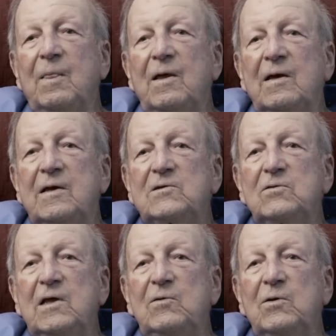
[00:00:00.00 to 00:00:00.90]
and guess who
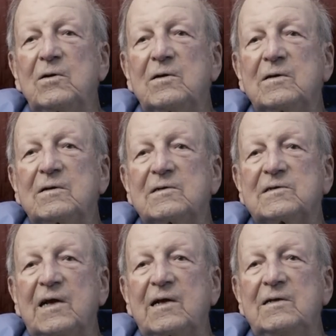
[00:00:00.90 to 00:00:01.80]
they were? The
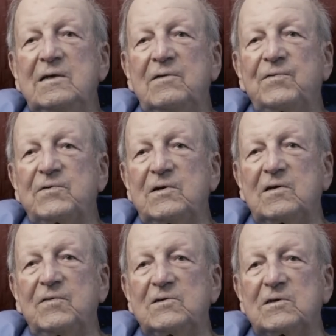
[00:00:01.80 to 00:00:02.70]
2nd Infantry
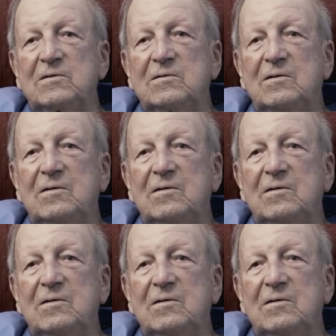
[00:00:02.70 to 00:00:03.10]
Division.